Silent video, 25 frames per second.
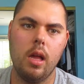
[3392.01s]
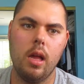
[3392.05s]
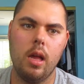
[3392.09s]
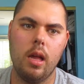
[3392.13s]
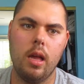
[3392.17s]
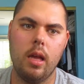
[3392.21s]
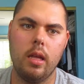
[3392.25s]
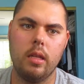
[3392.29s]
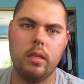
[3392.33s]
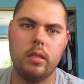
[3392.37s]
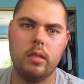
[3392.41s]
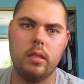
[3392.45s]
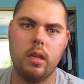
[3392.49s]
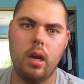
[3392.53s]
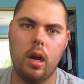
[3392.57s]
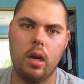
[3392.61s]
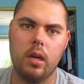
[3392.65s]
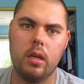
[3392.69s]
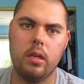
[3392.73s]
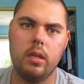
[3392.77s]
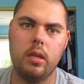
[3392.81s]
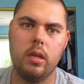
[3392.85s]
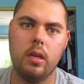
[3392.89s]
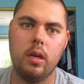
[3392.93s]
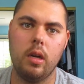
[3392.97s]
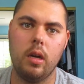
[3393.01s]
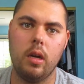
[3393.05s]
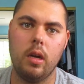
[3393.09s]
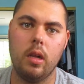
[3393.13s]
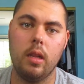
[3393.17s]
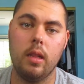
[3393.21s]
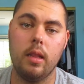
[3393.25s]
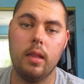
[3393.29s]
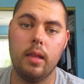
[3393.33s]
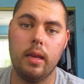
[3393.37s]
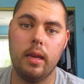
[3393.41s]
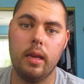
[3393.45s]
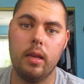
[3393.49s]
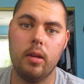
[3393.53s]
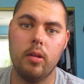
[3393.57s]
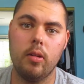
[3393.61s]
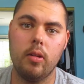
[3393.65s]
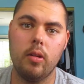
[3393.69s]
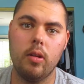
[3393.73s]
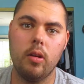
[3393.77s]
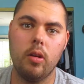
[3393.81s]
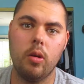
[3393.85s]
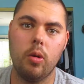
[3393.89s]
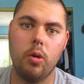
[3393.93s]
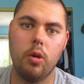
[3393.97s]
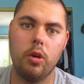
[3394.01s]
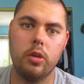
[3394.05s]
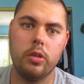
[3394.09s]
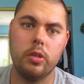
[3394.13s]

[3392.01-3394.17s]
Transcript: and talk to y'all later or